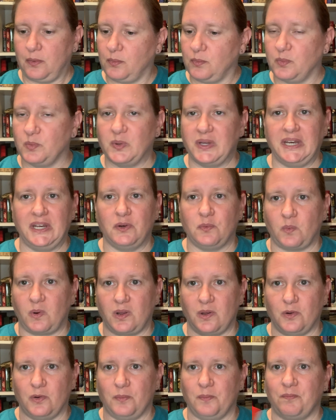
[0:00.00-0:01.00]
when in
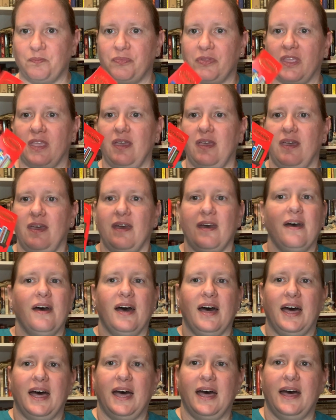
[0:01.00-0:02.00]
Rome.
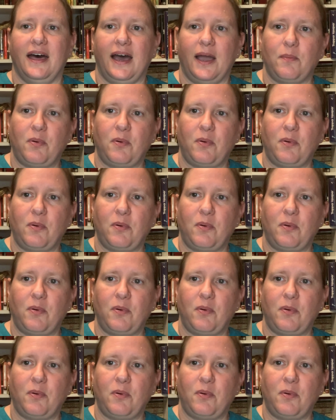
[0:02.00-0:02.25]
I